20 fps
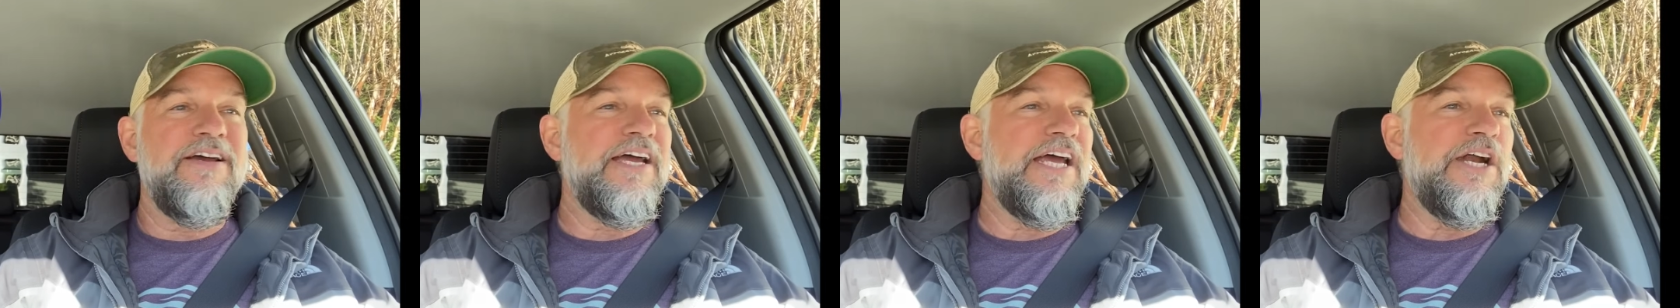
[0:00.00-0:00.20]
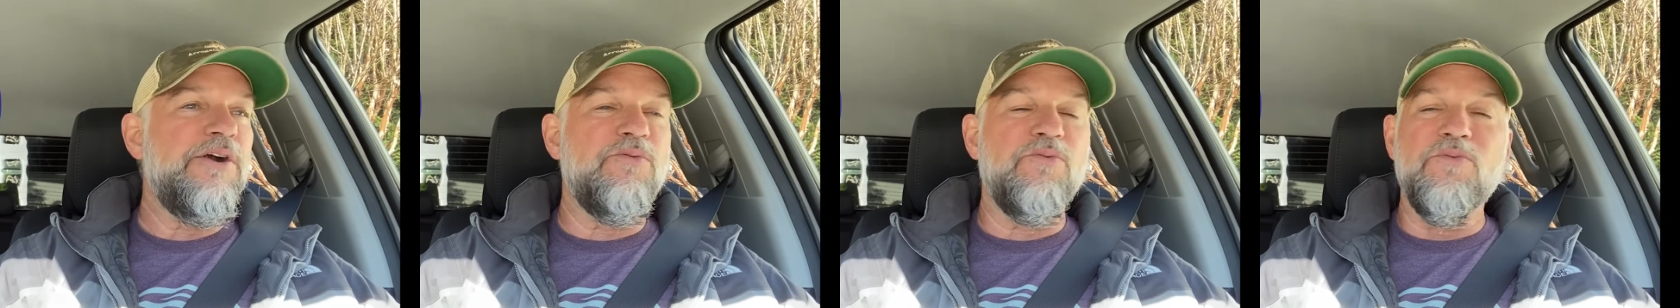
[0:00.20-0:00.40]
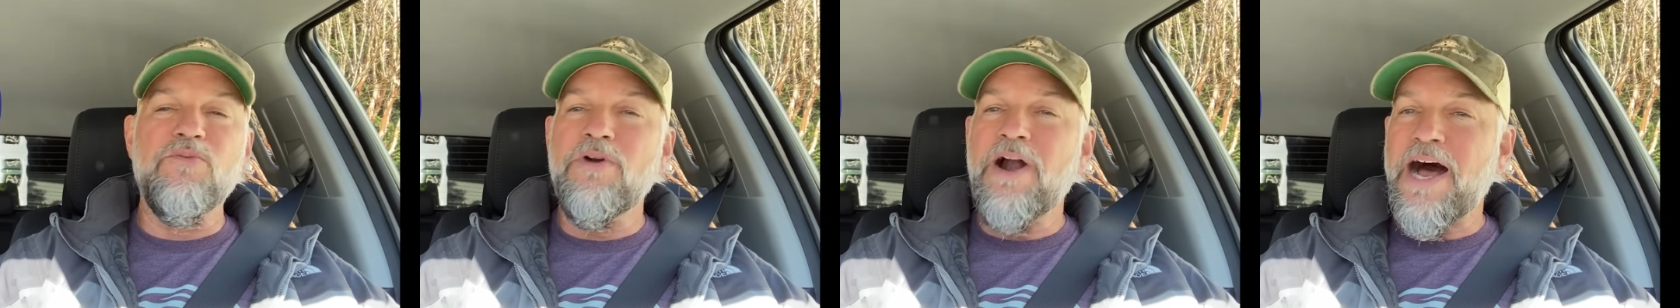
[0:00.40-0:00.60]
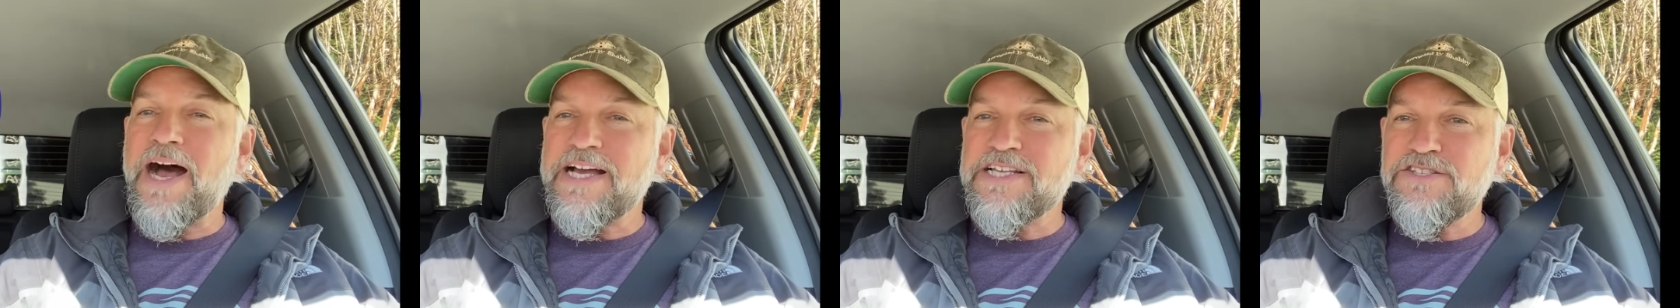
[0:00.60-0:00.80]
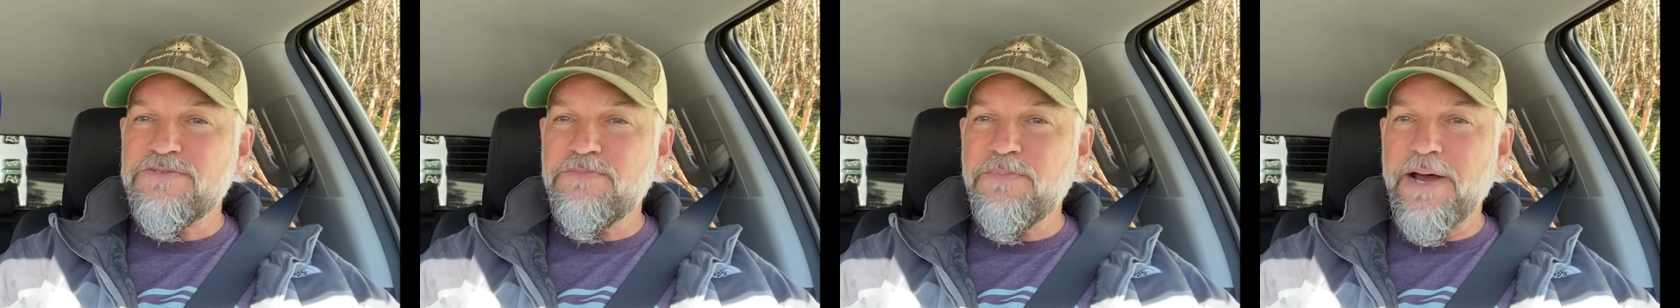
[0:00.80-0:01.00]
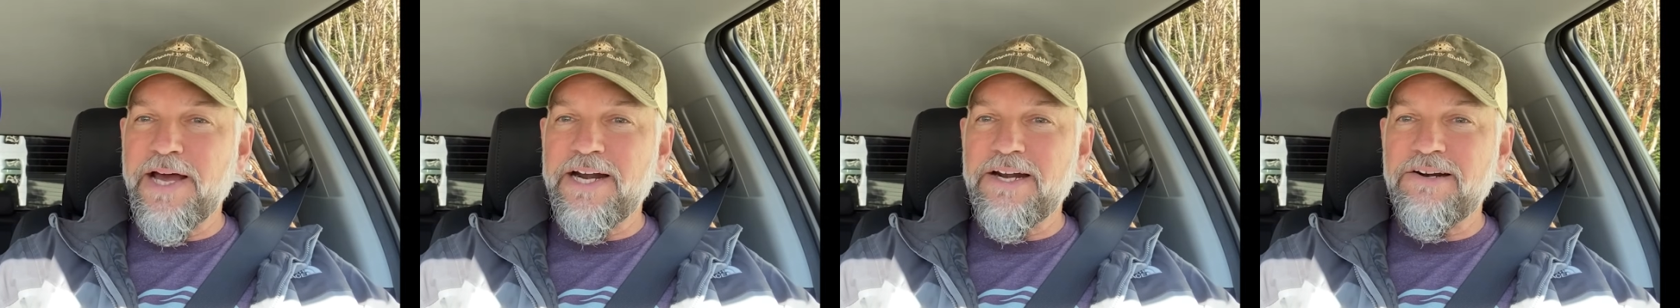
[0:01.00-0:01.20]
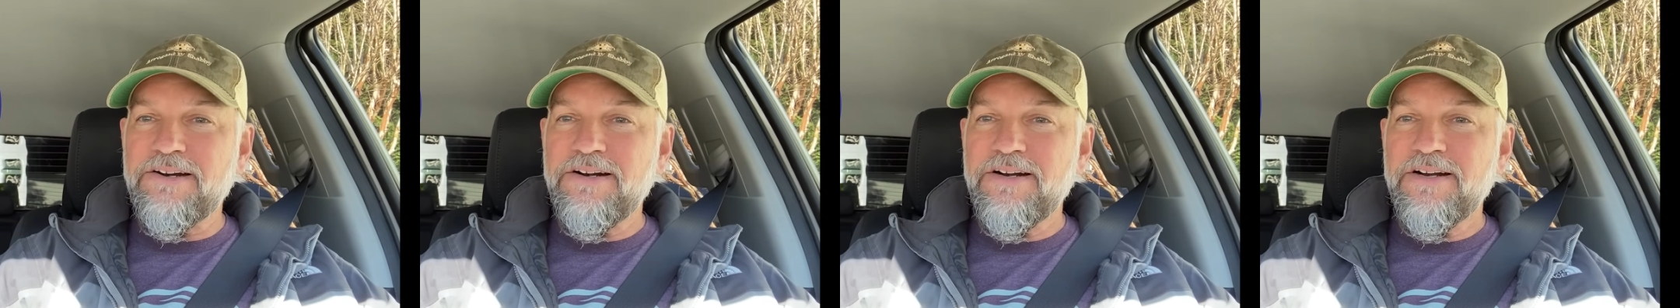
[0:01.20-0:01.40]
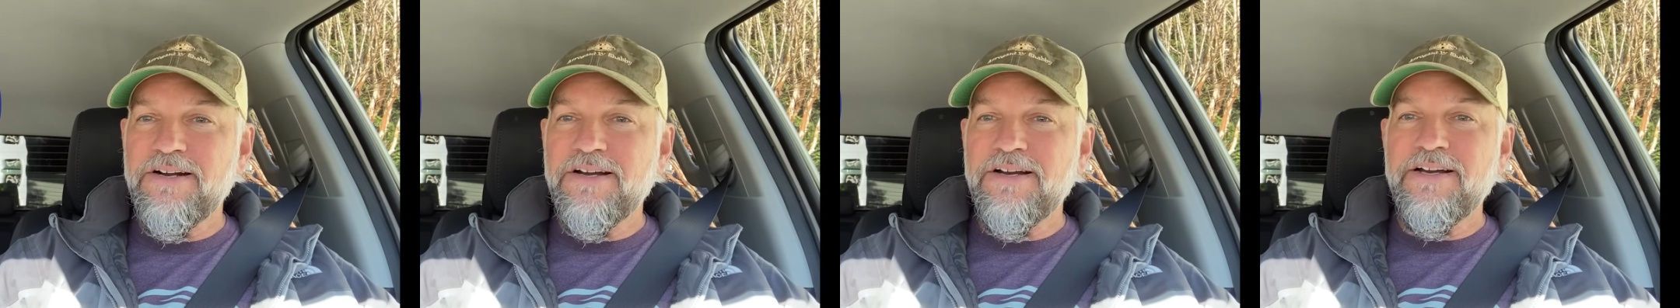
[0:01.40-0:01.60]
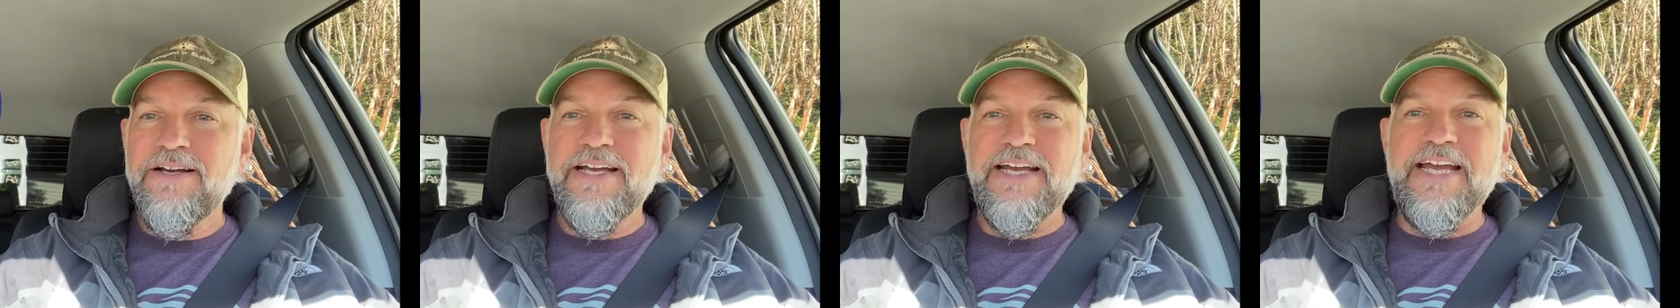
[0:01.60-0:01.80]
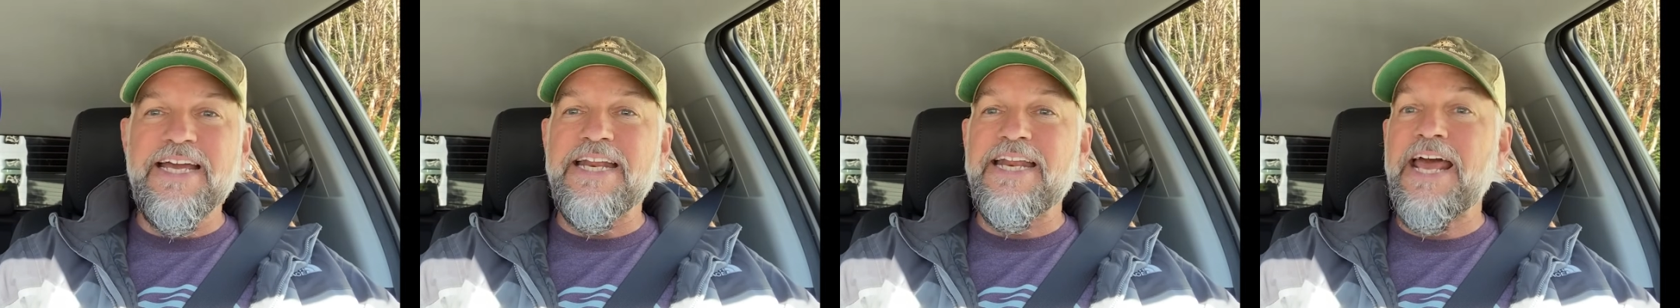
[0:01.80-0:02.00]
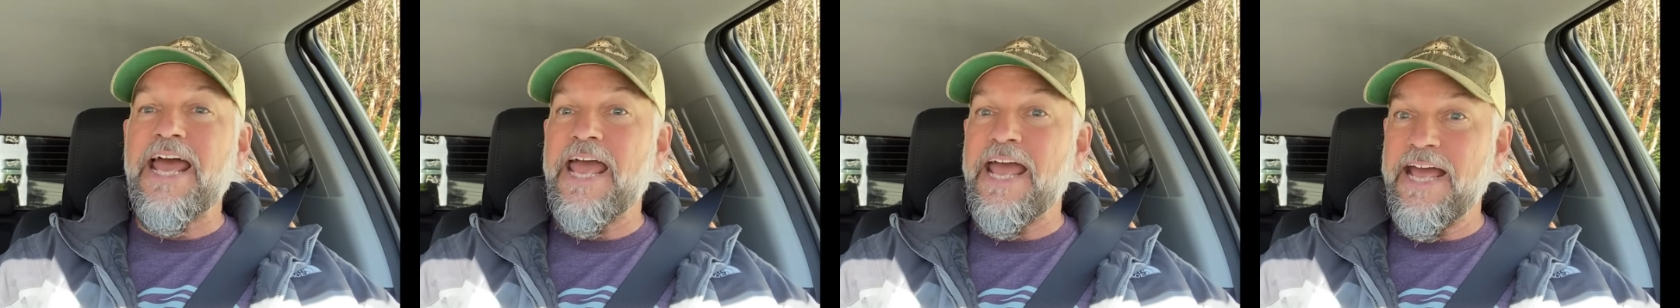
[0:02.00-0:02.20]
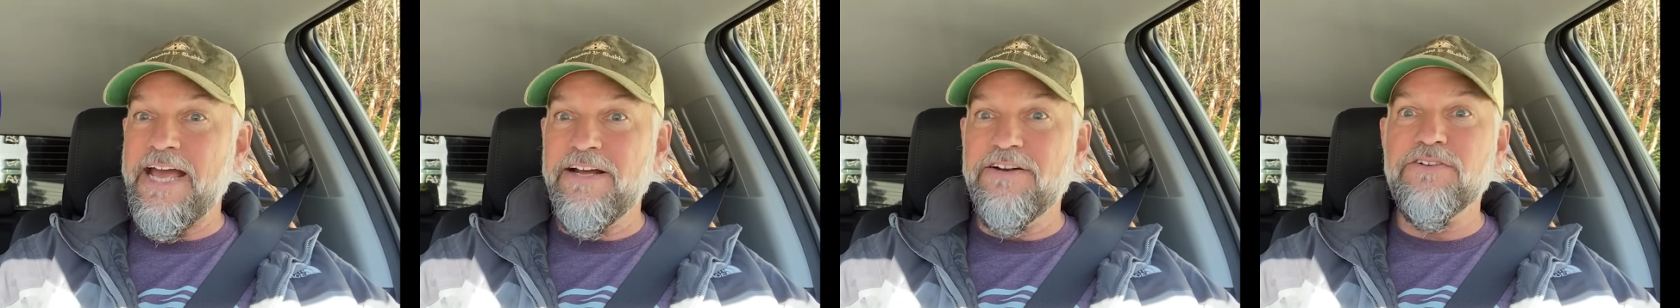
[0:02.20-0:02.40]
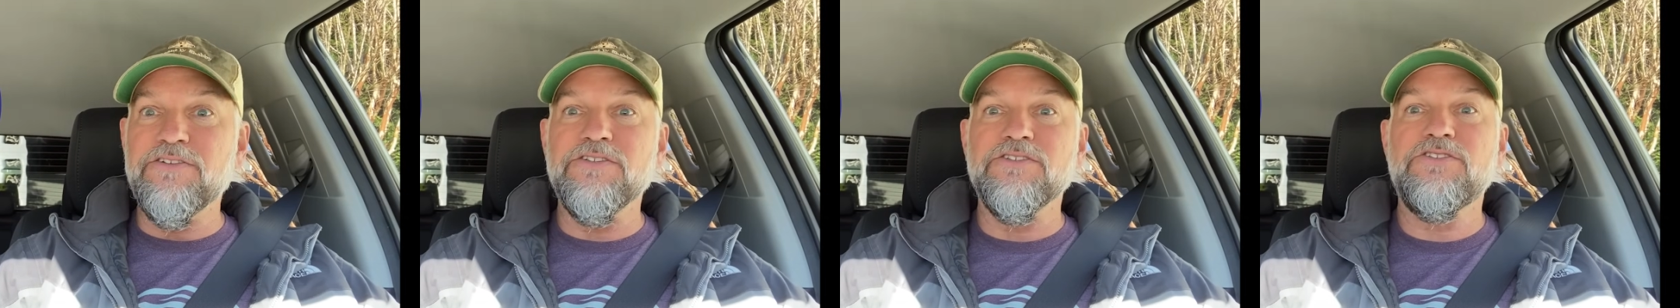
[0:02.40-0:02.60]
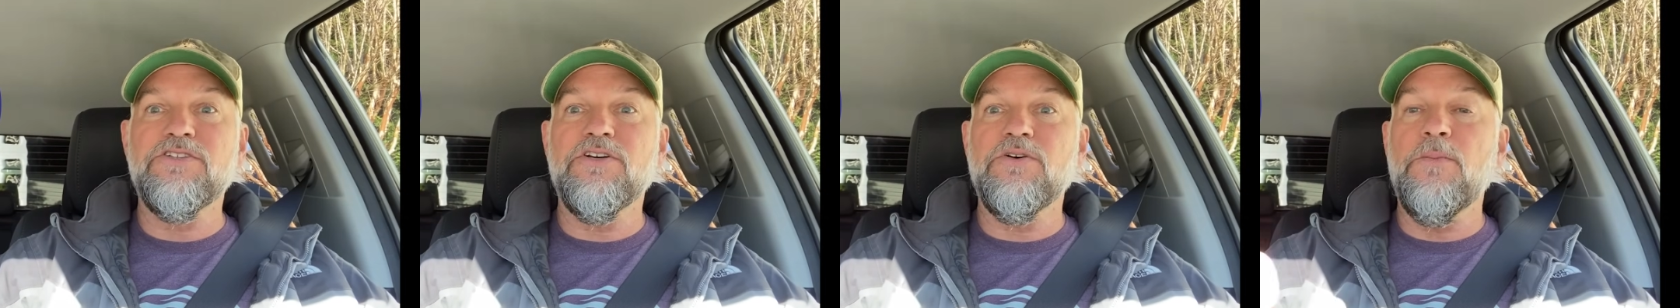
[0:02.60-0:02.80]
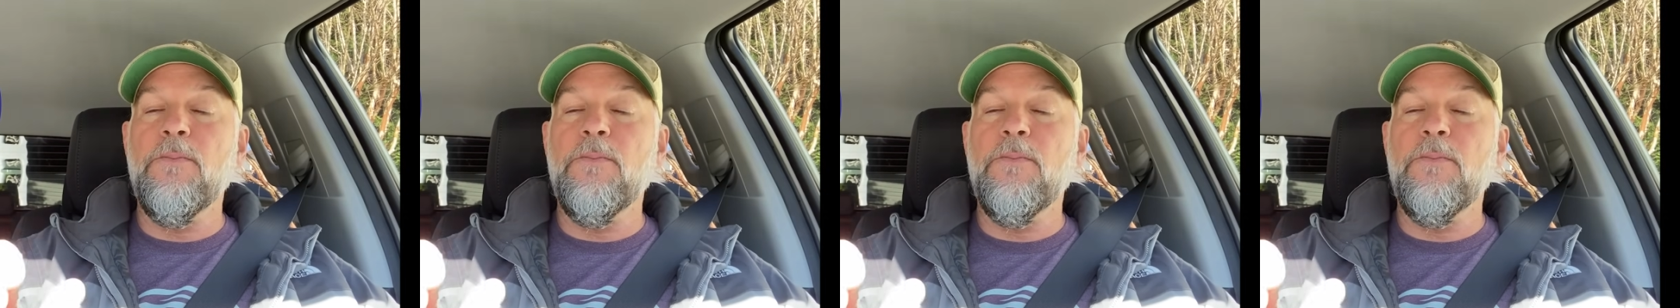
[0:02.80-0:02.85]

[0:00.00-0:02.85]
It rides better, it handles